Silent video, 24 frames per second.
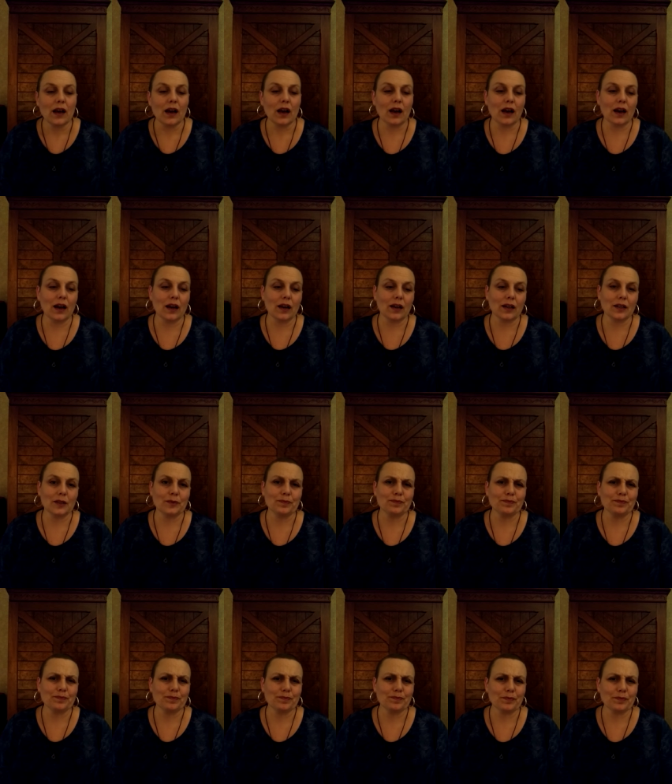
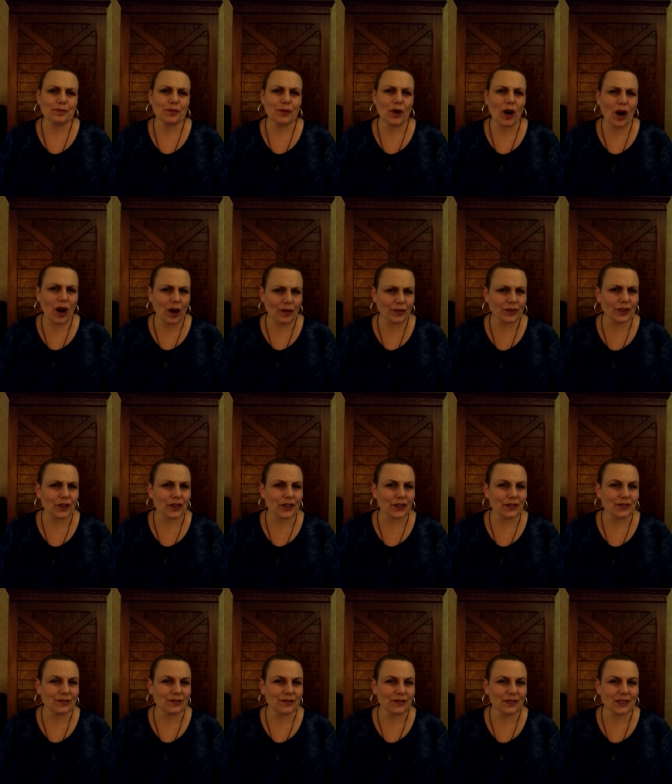Um,
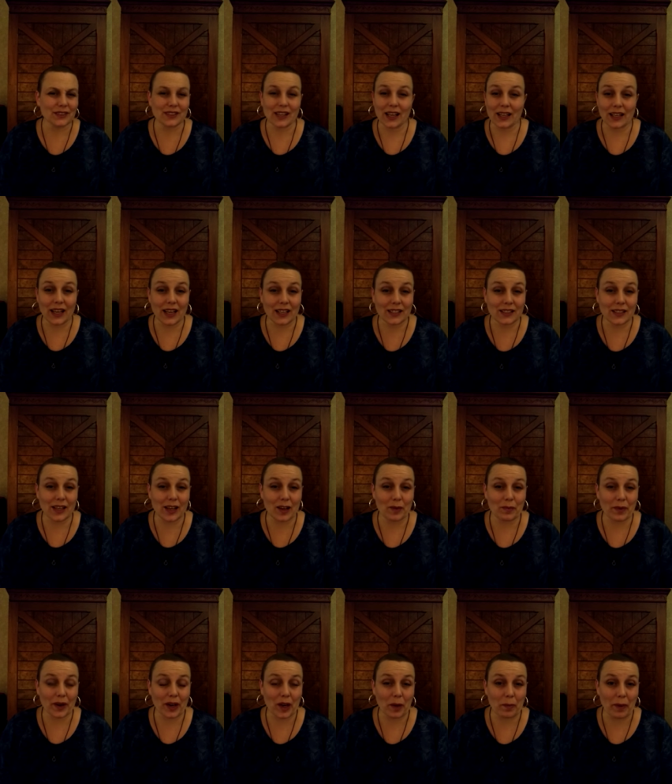Hofeller, does that last
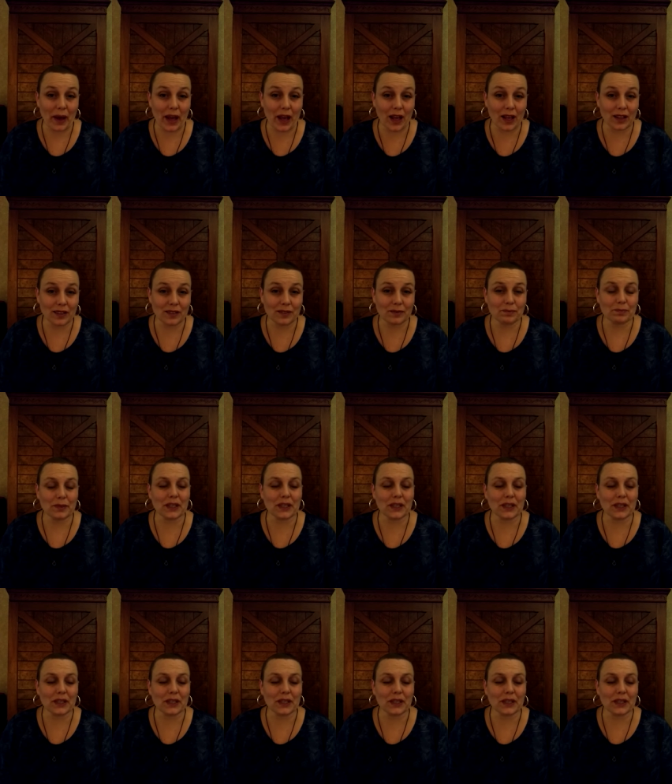name ring a bell?